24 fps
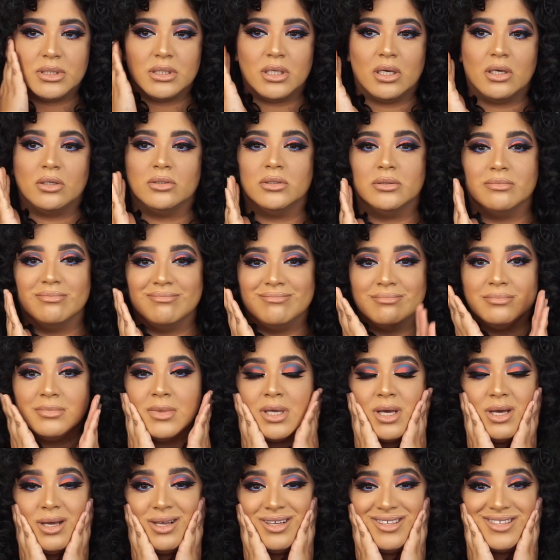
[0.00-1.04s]
so
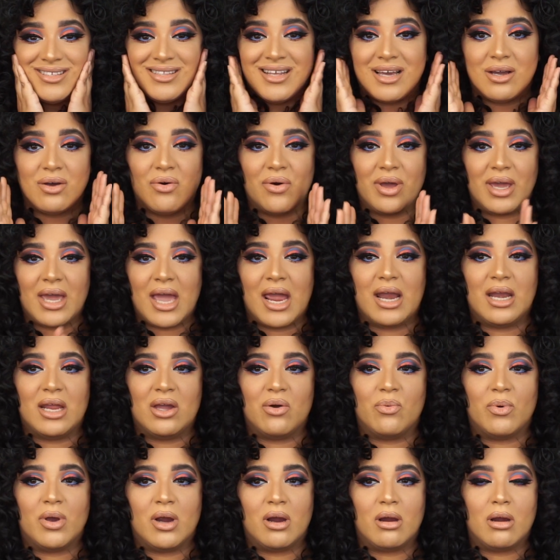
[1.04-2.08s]
it's not going
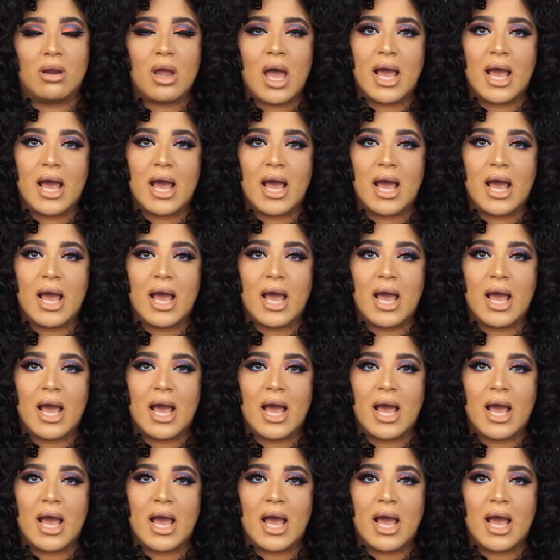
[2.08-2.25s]
anywhere.